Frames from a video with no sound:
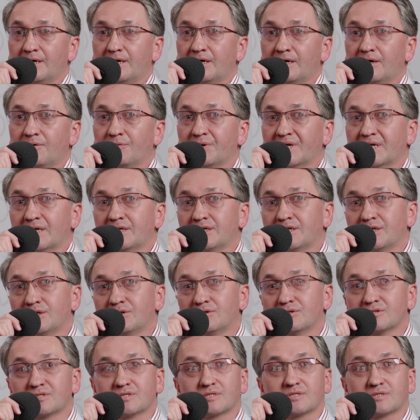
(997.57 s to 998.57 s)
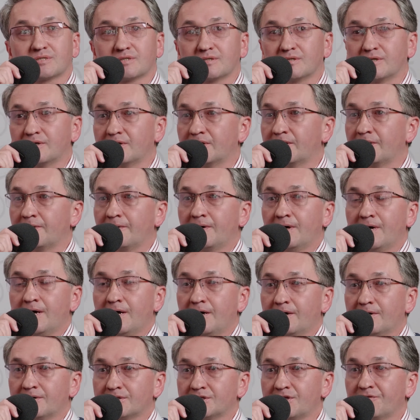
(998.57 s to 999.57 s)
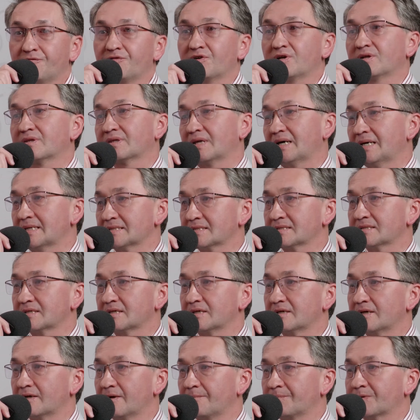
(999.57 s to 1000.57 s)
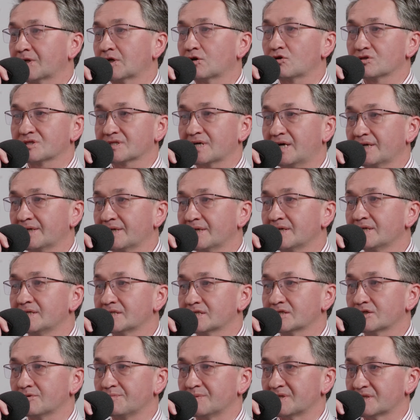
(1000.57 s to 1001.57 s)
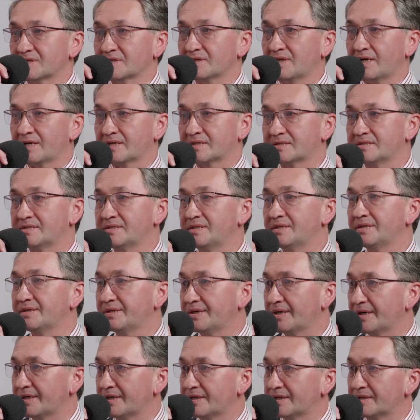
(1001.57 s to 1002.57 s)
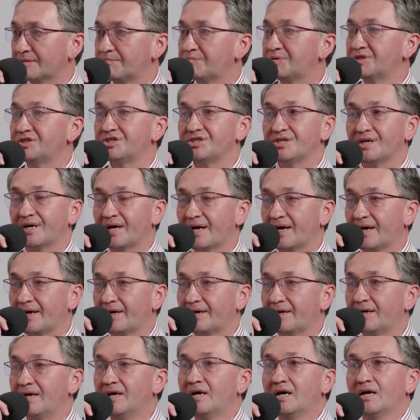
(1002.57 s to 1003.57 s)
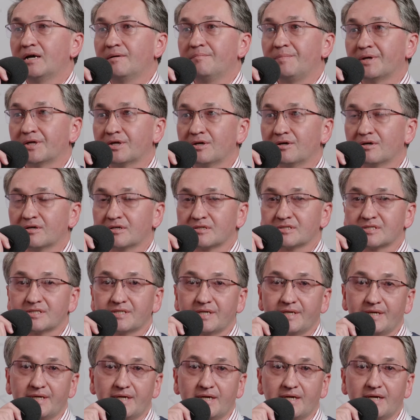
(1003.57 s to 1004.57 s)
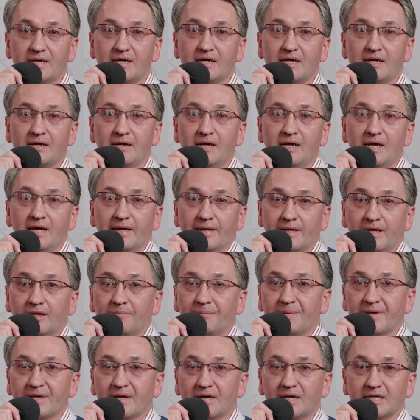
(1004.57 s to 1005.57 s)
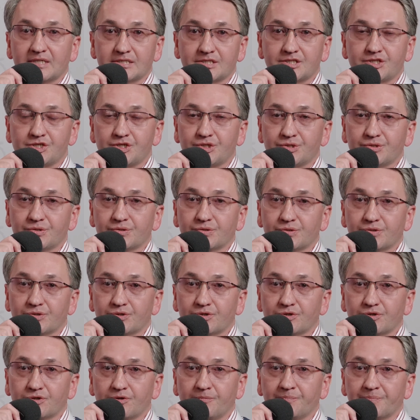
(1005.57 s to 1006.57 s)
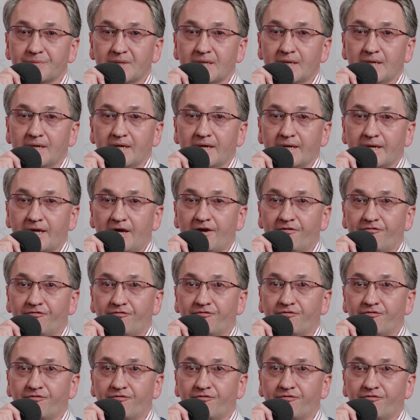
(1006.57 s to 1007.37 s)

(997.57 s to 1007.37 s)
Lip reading: we can use different other cross-cutting instruments like CA, PGI, because they are helping us to have